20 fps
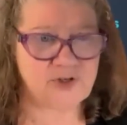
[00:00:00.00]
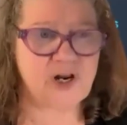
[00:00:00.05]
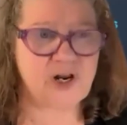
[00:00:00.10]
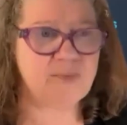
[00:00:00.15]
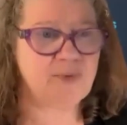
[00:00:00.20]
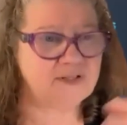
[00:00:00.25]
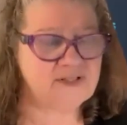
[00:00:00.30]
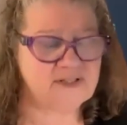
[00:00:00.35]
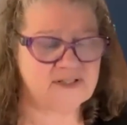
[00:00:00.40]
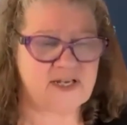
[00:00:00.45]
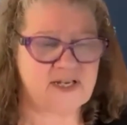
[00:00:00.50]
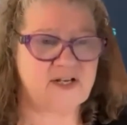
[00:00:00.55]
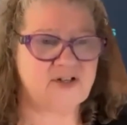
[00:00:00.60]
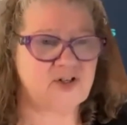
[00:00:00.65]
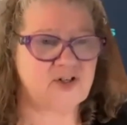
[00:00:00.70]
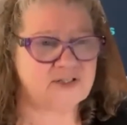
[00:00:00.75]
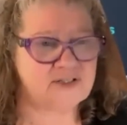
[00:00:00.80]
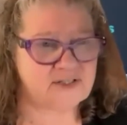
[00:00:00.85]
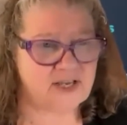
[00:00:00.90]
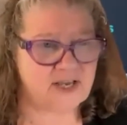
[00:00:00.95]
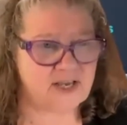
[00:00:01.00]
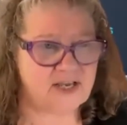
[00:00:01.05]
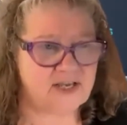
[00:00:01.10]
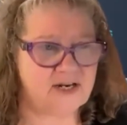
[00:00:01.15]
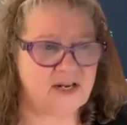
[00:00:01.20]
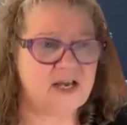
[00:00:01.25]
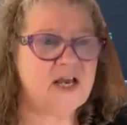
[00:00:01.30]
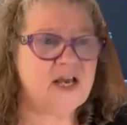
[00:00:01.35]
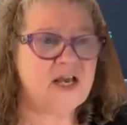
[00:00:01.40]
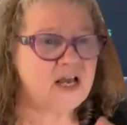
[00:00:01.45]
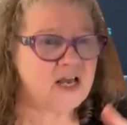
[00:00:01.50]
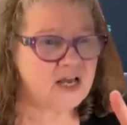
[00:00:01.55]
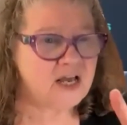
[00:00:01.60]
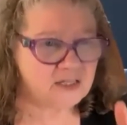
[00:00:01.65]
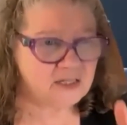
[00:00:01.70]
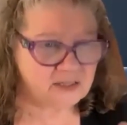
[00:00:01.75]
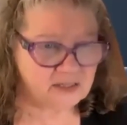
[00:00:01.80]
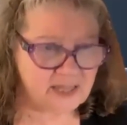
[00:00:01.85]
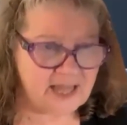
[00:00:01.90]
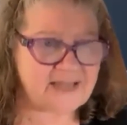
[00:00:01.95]
stood up on stage and said,
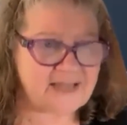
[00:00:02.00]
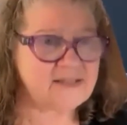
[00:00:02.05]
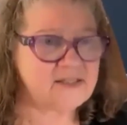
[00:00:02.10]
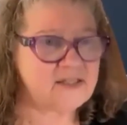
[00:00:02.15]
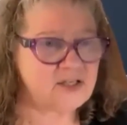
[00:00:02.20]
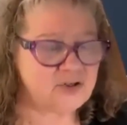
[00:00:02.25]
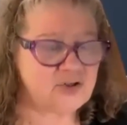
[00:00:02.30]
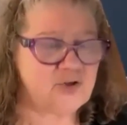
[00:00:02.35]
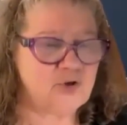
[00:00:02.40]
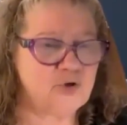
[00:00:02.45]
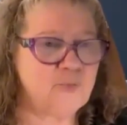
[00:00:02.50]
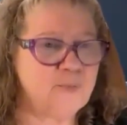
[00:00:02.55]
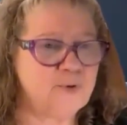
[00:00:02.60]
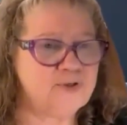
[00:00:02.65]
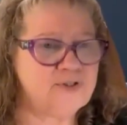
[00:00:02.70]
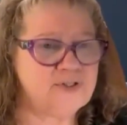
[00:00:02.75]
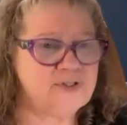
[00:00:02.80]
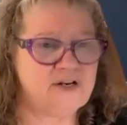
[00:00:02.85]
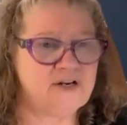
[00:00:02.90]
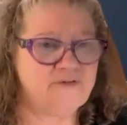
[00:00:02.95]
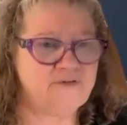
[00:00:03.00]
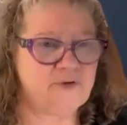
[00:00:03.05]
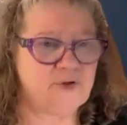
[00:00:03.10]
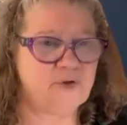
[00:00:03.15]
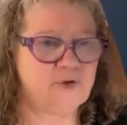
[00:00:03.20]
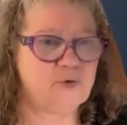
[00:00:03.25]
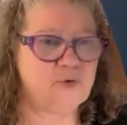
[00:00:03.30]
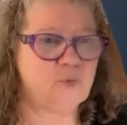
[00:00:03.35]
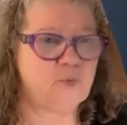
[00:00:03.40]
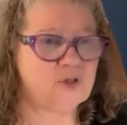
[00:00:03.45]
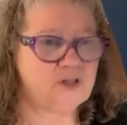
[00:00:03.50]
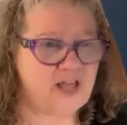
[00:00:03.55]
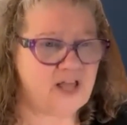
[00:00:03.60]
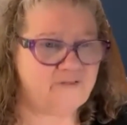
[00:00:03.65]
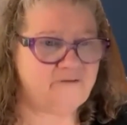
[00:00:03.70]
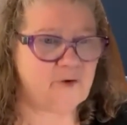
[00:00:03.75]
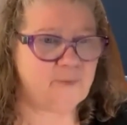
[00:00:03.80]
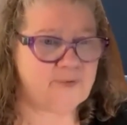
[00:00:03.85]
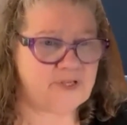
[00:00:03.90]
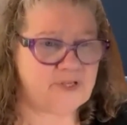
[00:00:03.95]
"Less than 2% of you will
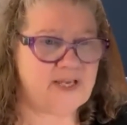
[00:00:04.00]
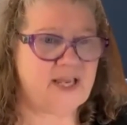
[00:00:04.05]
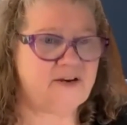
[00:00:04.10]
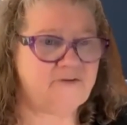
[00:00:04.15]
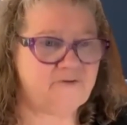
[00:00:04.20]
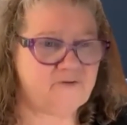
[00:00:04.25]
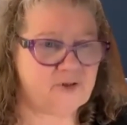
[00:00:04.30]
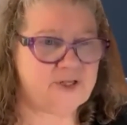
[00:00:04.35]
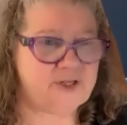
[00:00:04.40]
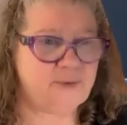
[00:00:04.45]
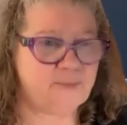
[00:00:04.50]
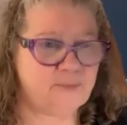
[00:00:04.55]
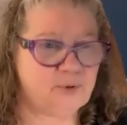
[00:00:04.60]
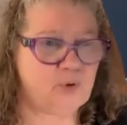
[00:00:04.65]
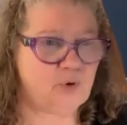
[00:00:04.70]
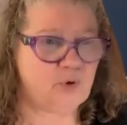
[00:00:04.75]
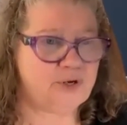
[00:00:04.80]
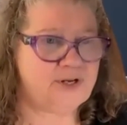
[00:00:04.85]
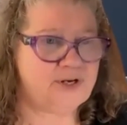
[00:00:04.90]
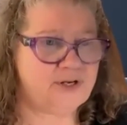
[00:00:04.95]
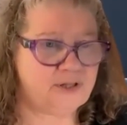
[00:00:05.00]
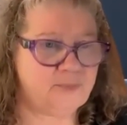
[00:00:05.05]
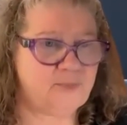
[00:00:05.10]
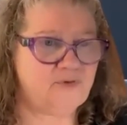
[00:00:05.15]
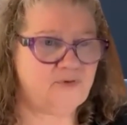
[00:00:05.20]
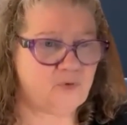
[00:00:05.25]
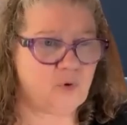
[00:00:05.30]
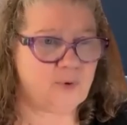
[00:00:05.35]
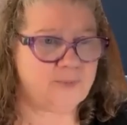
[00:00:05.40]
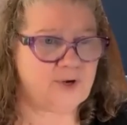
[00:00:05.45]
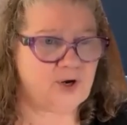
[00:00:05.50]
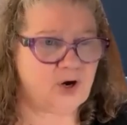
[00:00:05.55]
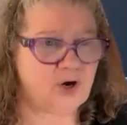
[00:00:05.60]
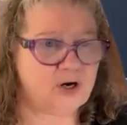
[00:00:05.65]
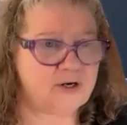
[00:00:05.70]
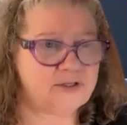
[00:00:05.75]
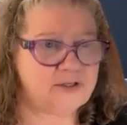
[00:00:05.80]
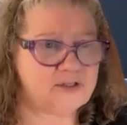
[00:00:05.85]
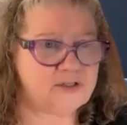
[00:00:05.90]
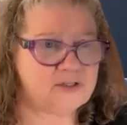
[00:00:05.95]
ever be gainfully employed in the performing
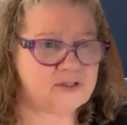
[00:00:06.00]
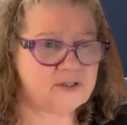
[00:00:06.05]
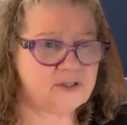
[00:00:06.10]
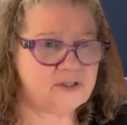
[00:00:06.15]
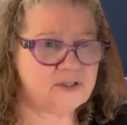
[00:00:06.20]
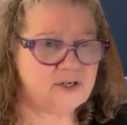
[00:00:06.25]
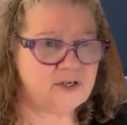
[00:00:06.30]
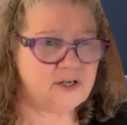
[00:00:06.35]
arts."